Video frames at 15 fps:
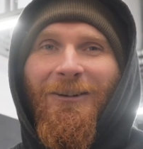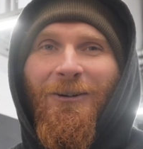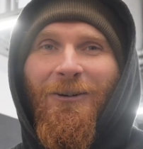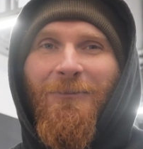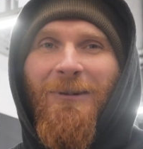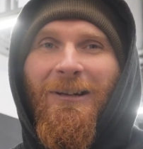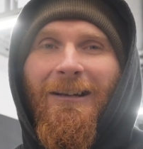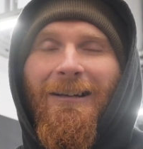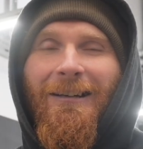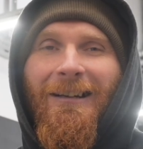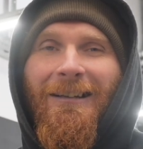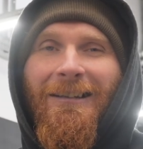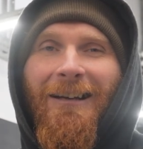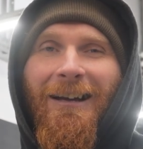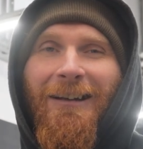gotta be the
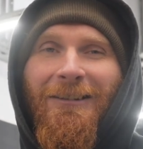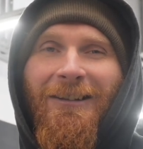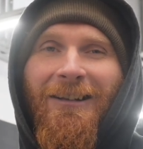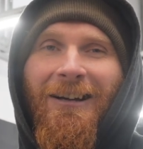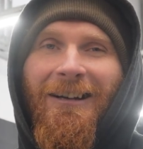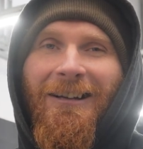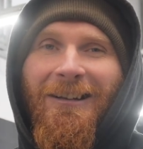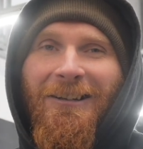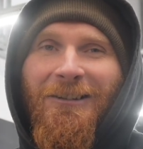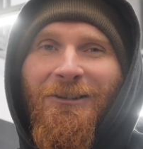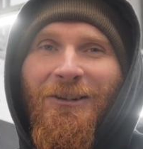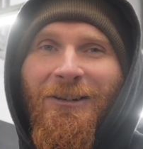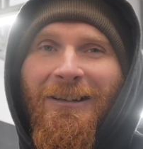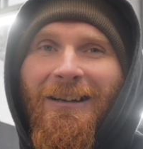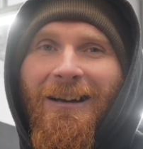Nissan Skyline
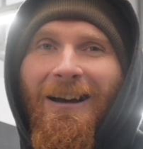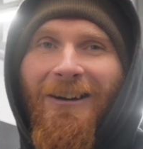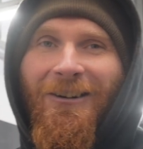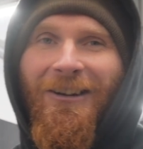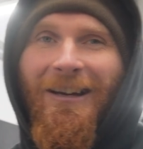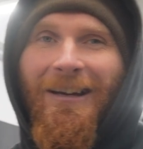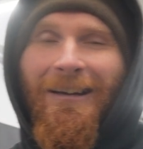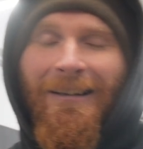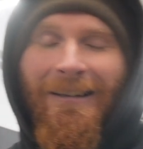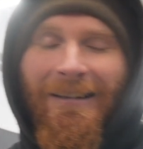GTR, isn't it?